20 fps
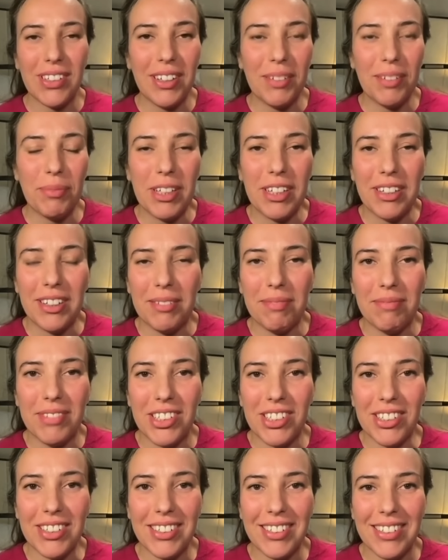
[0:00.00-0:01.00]
I mean, I'm
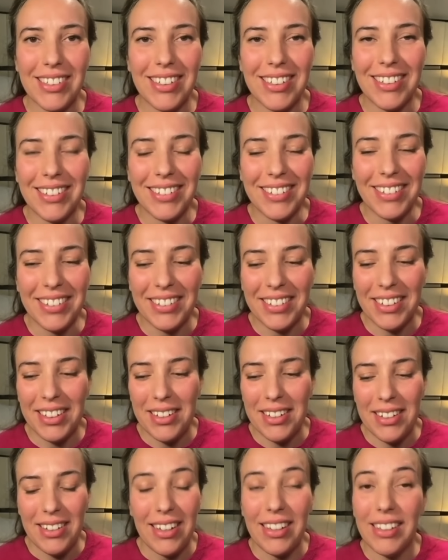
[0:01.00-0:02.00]
just
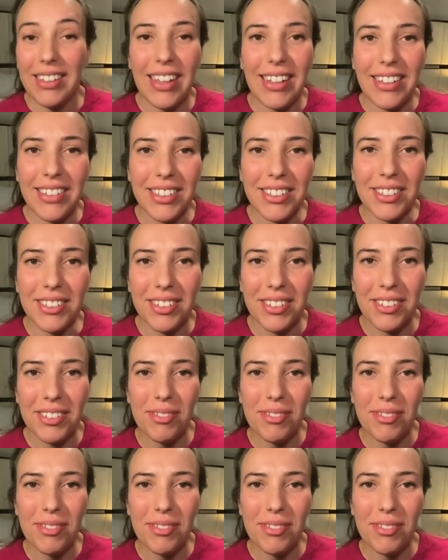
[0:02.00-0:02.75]
elated.